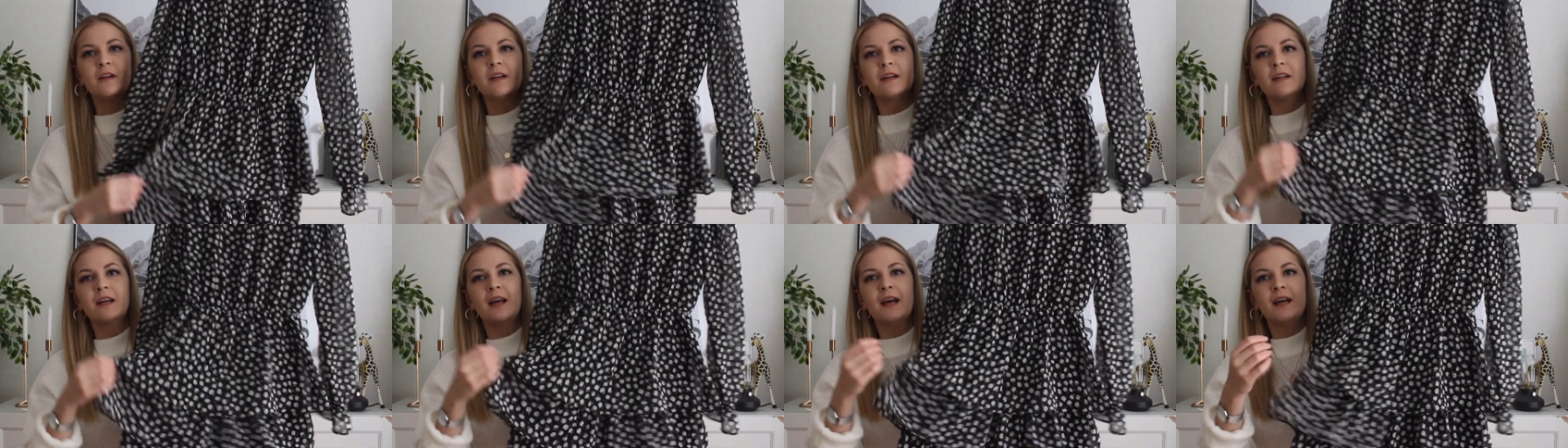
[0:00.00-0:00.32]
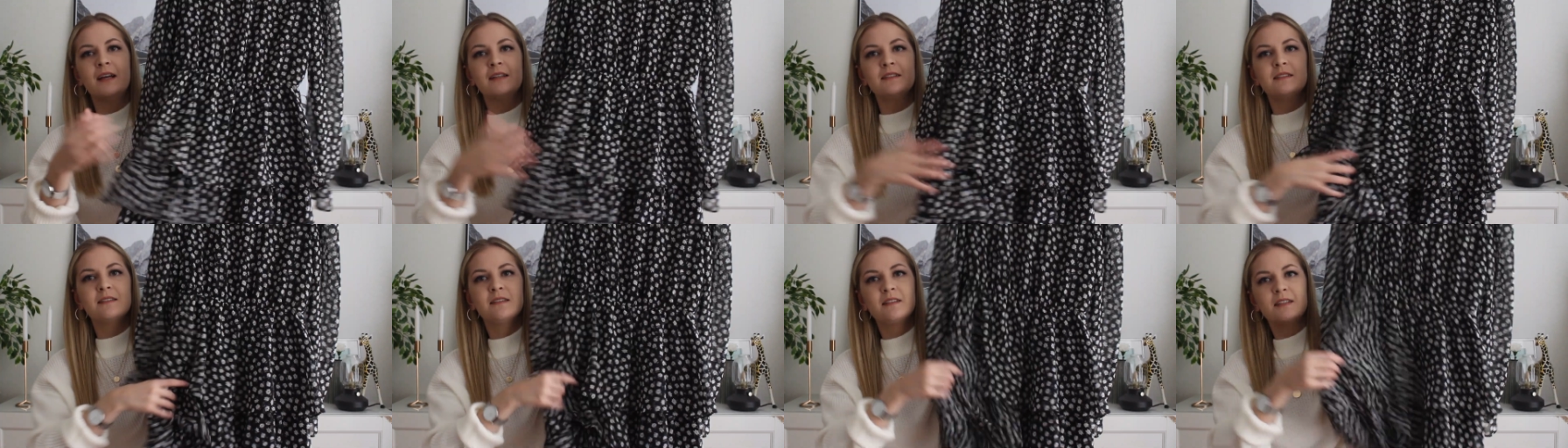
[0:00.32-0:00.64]
It
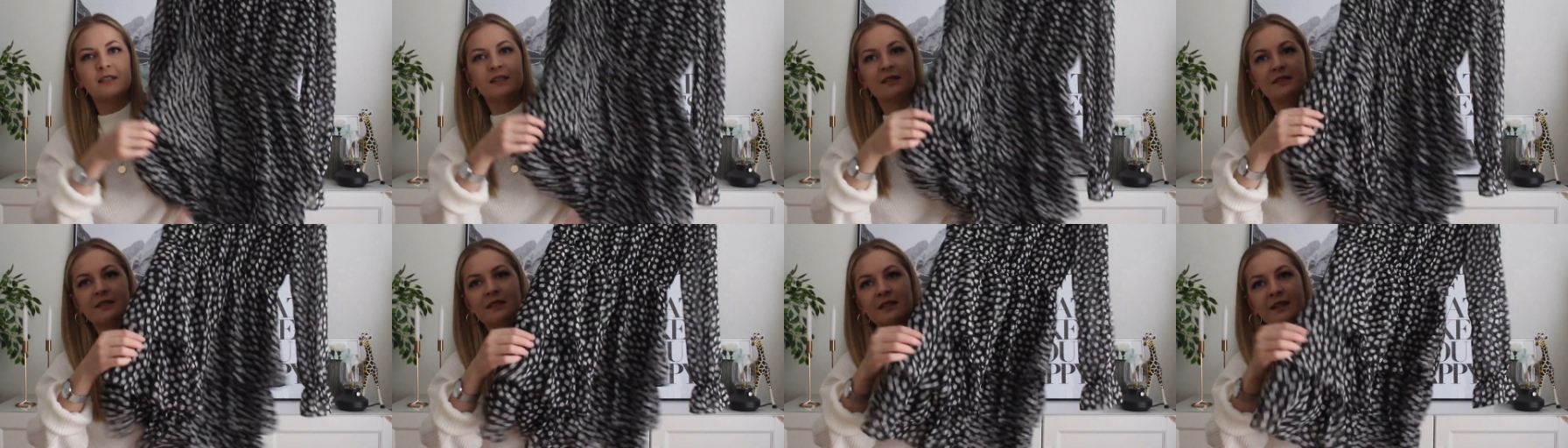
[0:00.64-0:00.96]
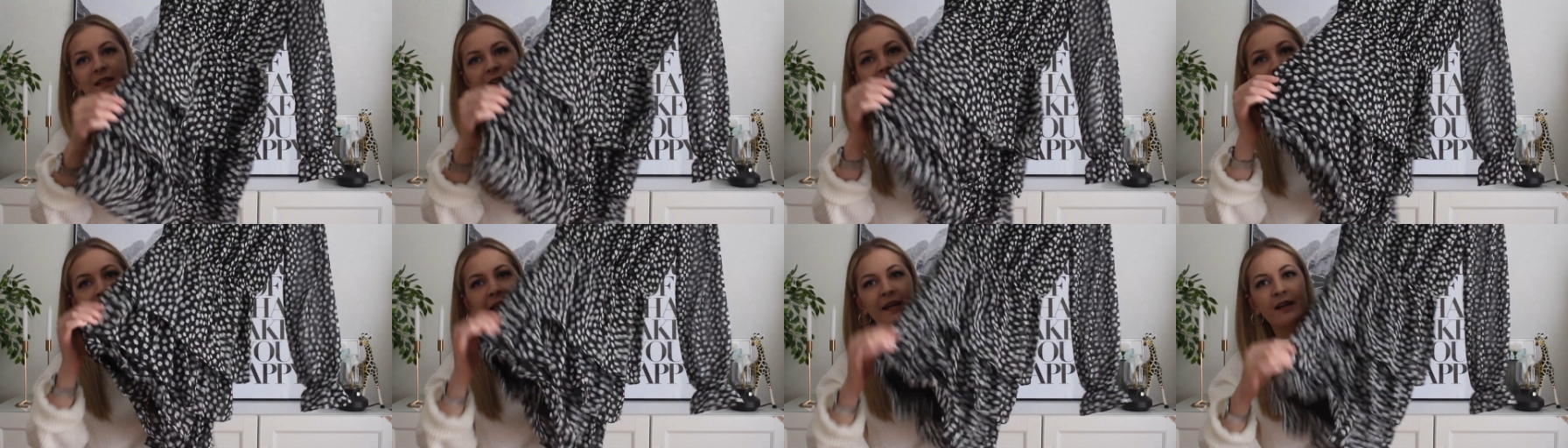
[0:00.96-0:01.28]
has these
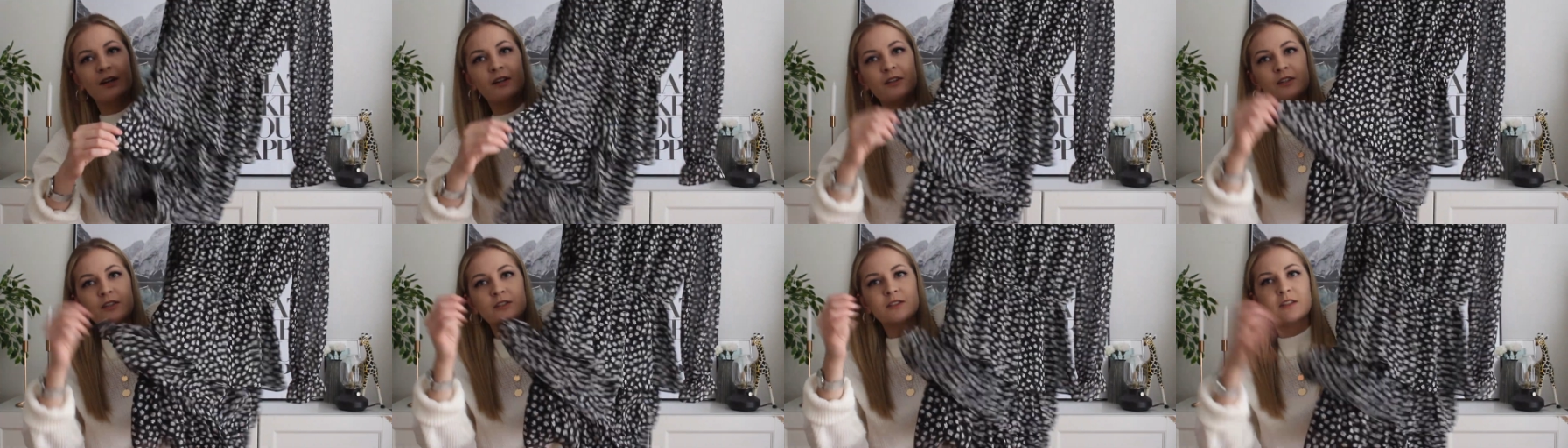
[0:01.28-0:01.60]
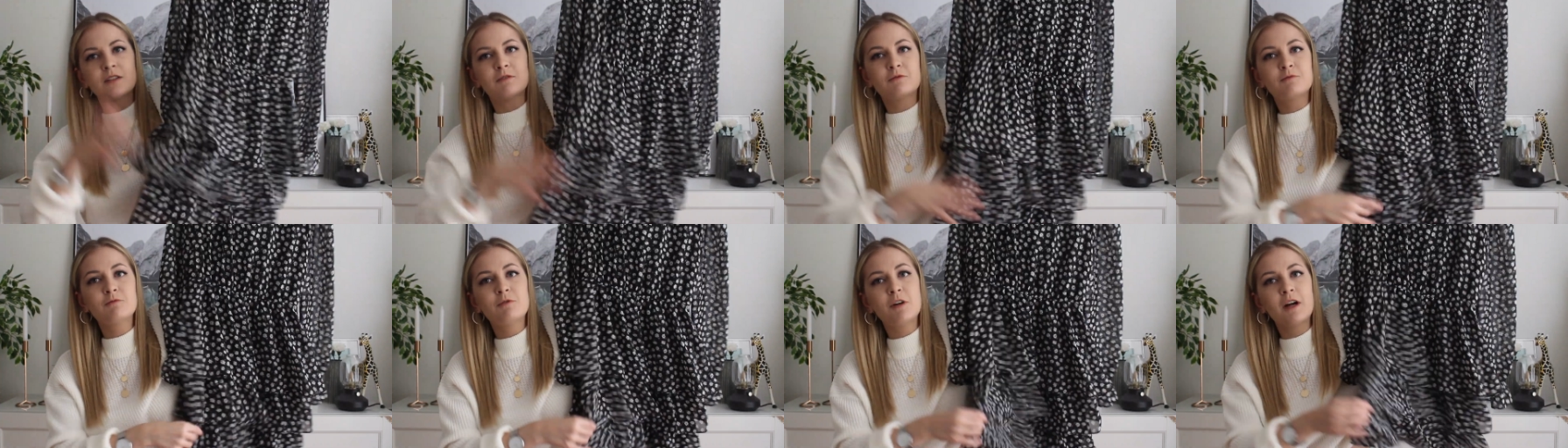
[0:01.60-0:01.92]
layers
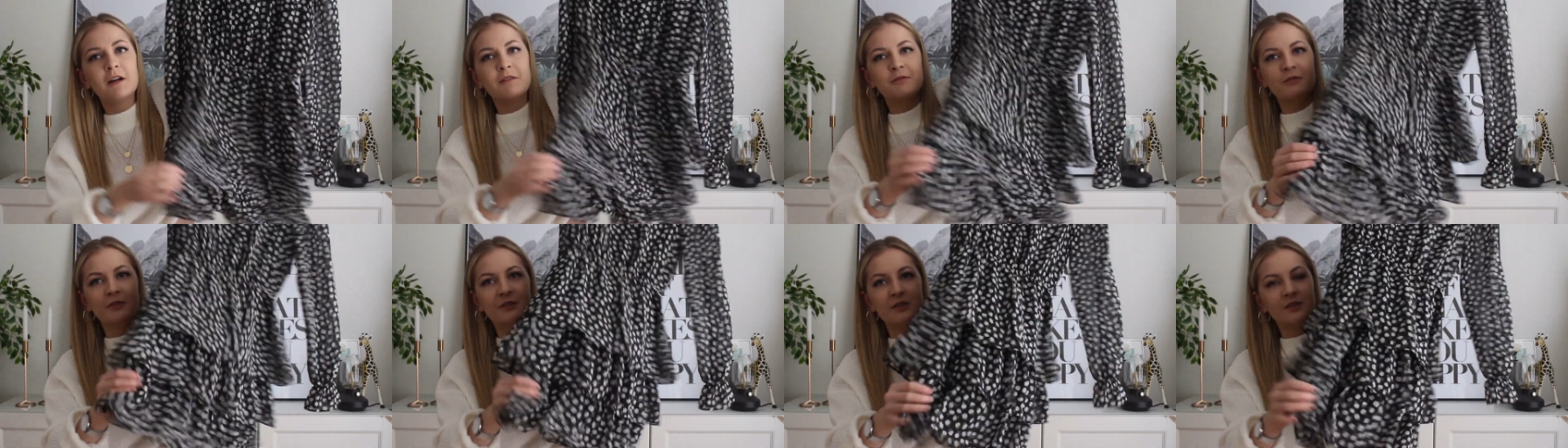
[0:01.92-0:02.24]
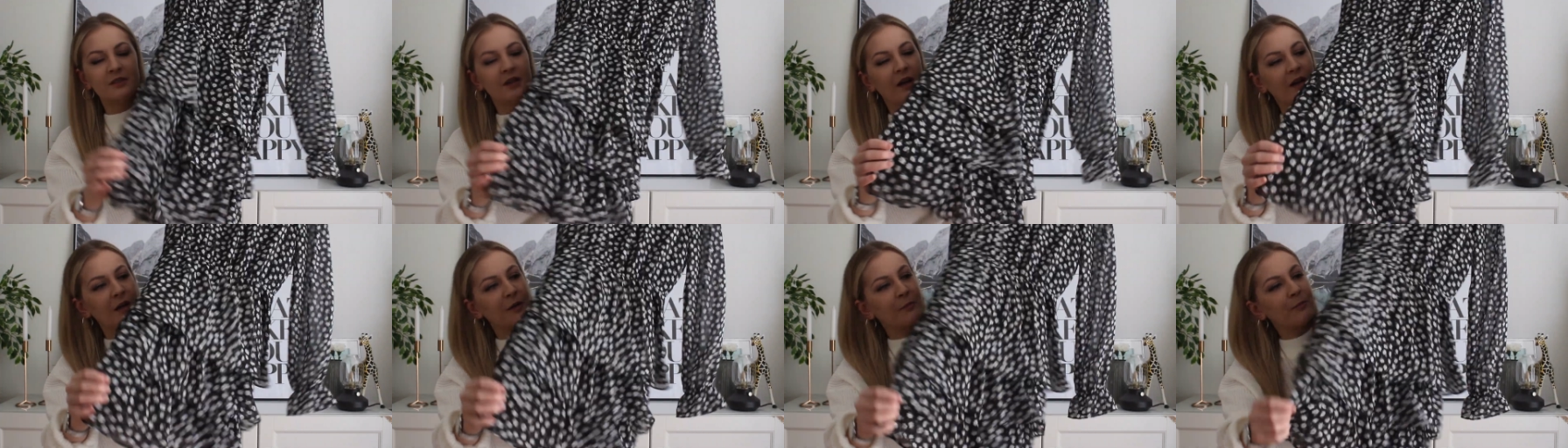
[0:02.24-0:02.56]
of ruffles on